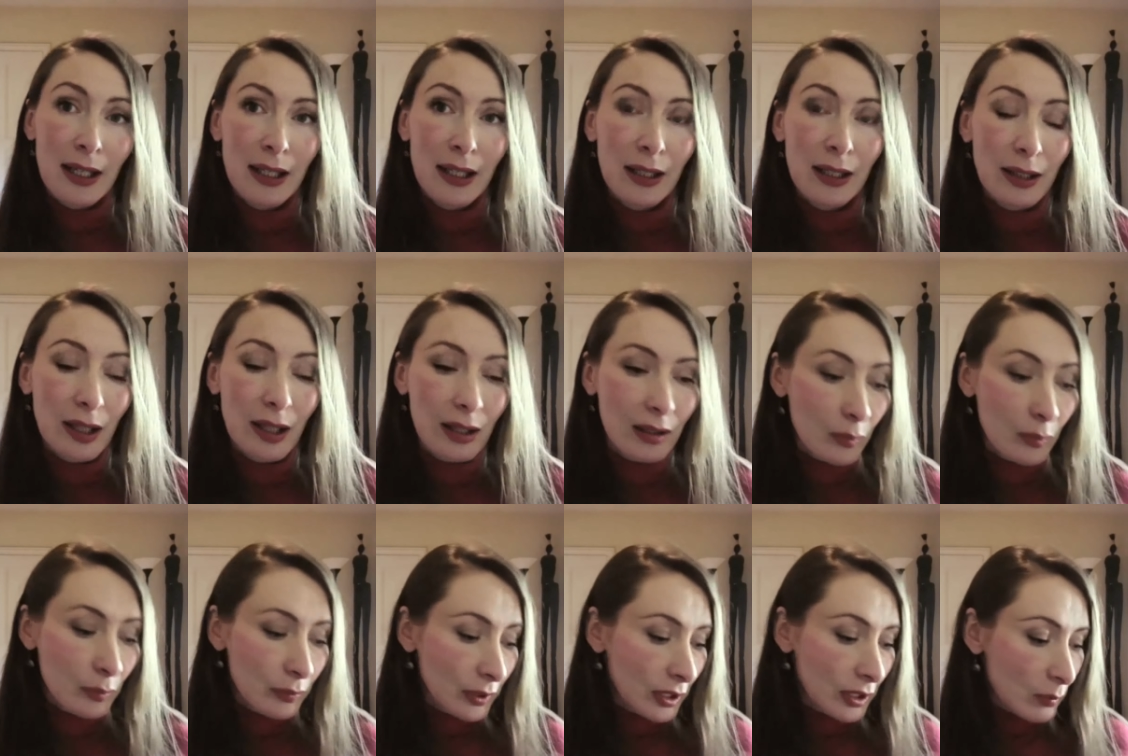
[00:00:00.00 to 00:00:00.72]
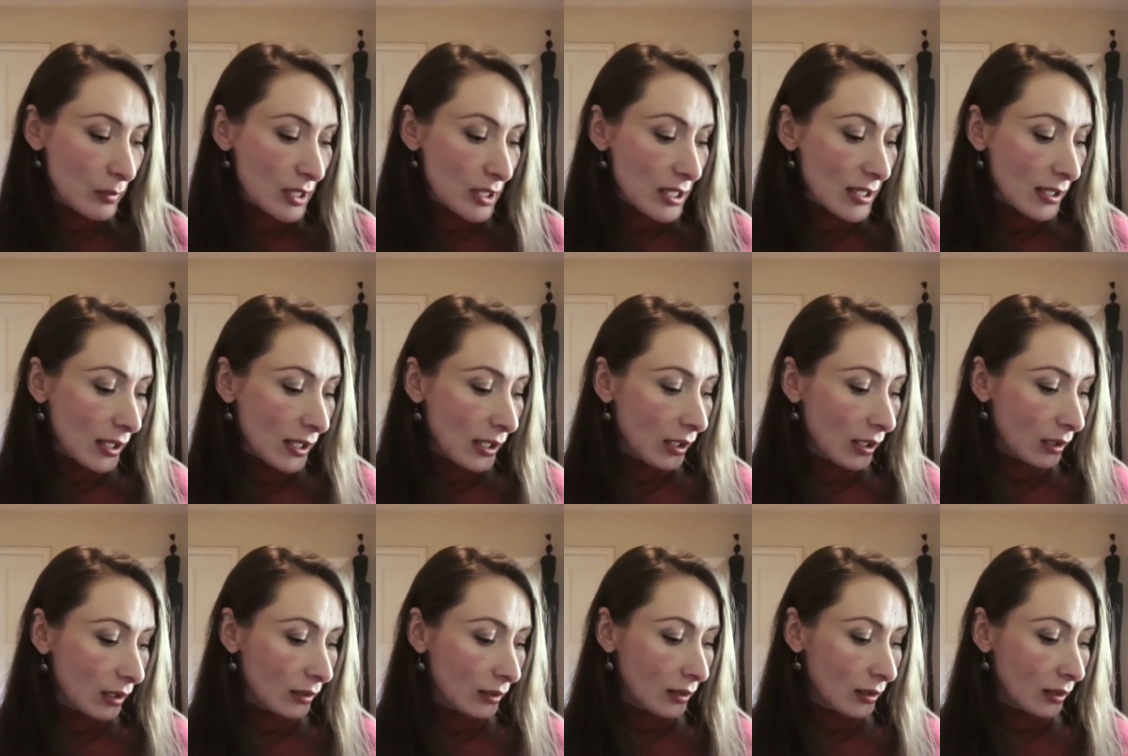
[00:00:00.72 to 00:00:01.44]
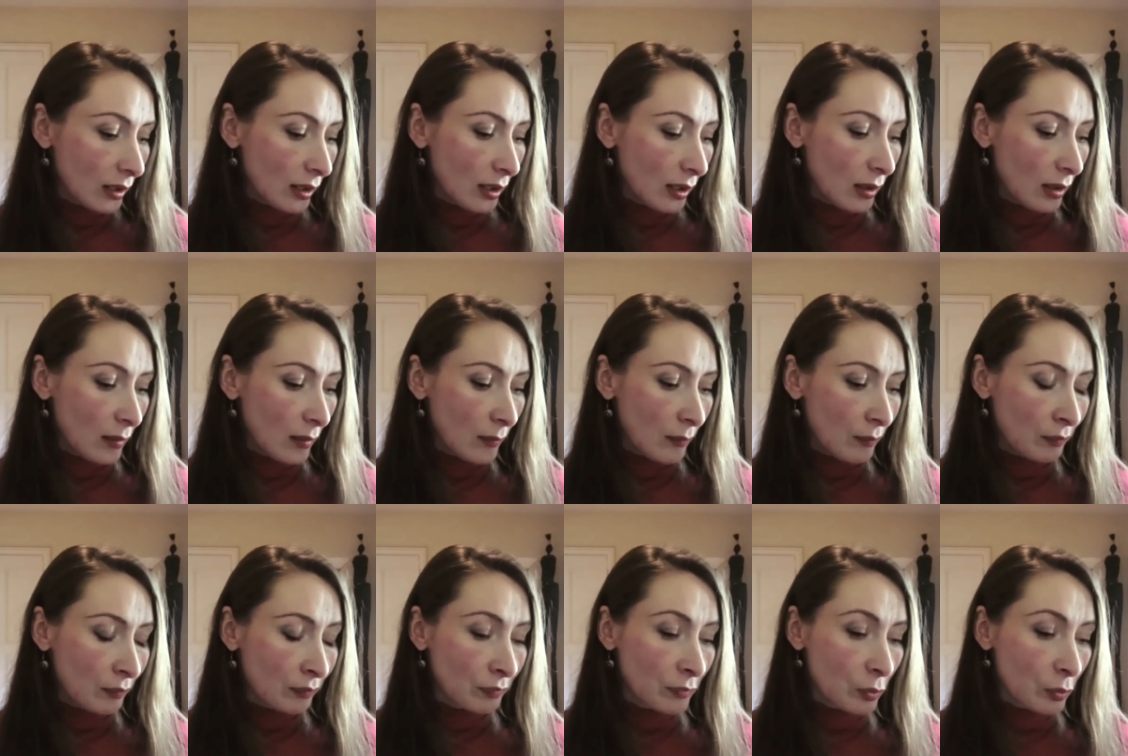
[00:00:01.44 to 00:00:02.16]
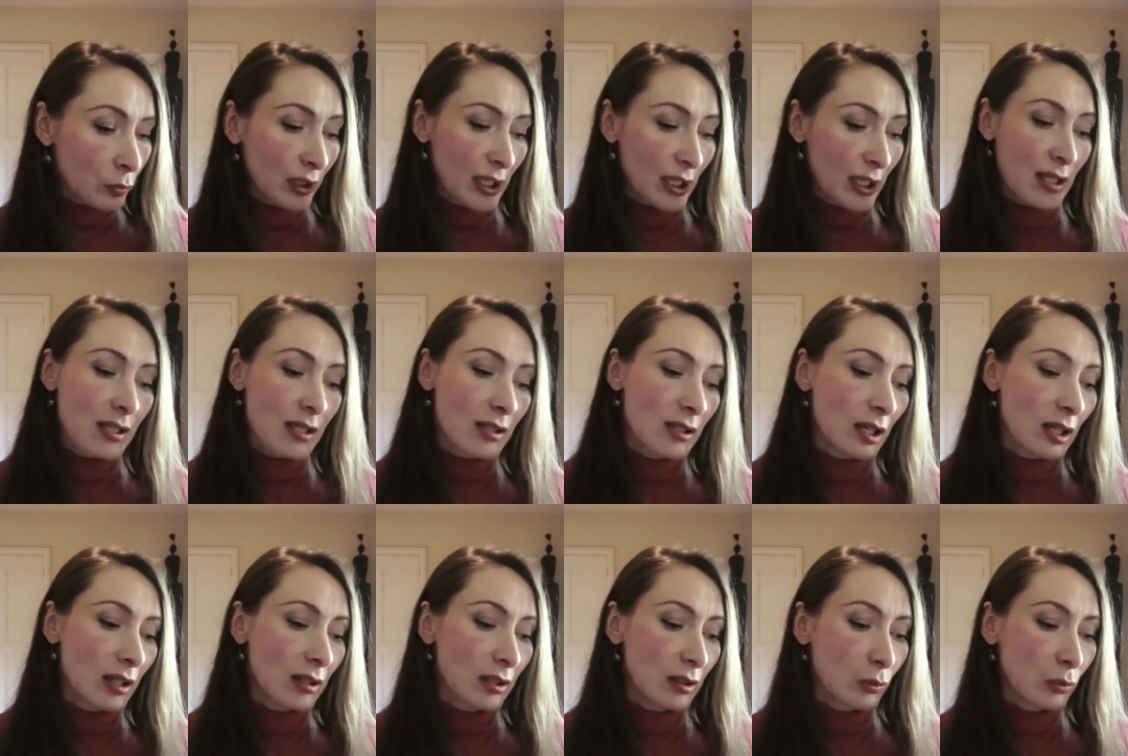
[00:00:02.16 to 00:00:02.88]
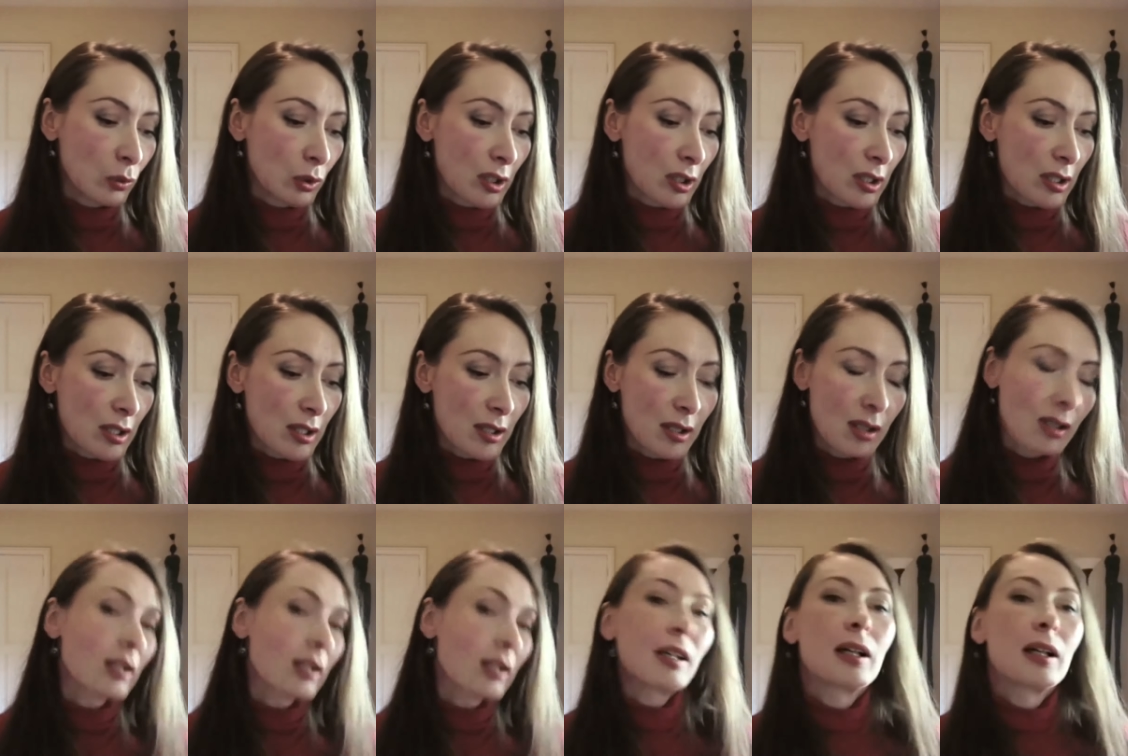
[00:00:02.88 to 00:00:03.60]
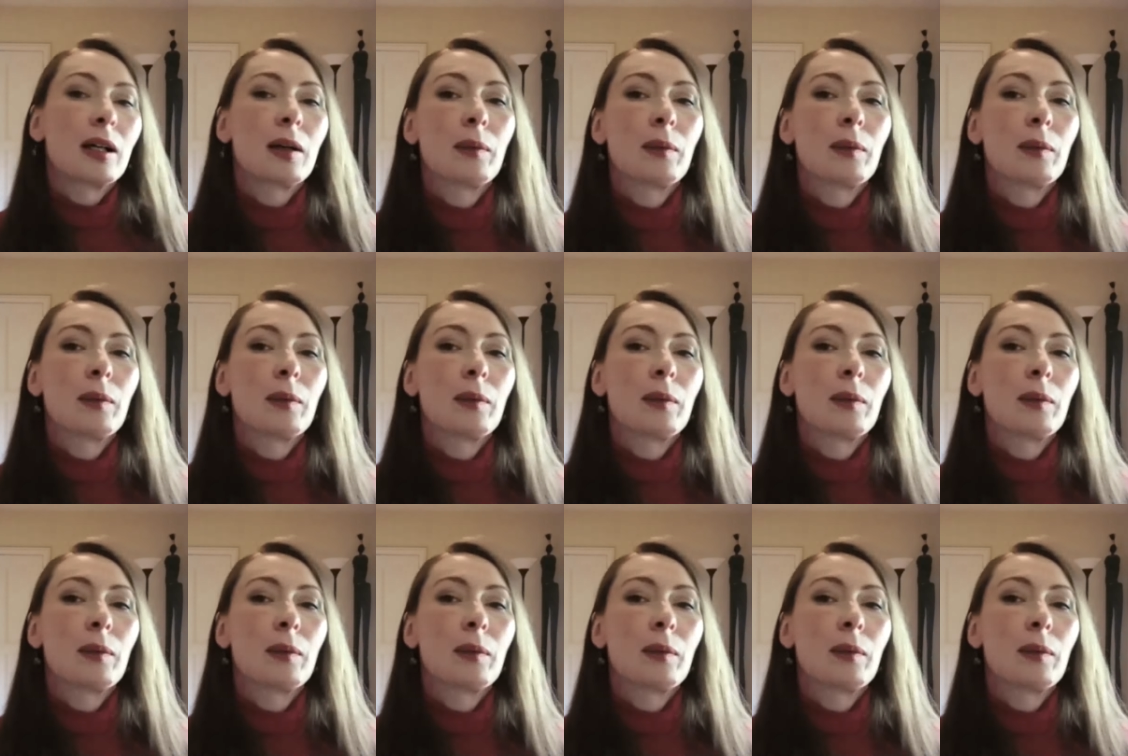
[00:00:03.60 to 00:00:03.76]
Another big mistake when I started was